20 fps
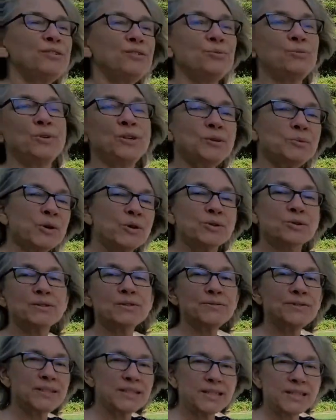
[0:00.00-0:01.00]
three rows
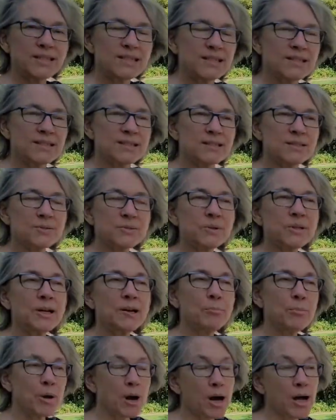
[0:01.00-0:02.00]
of seats. When I
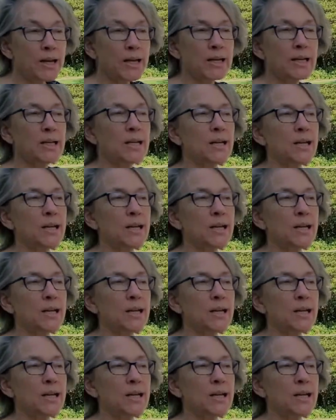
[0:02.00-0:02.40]
bought it,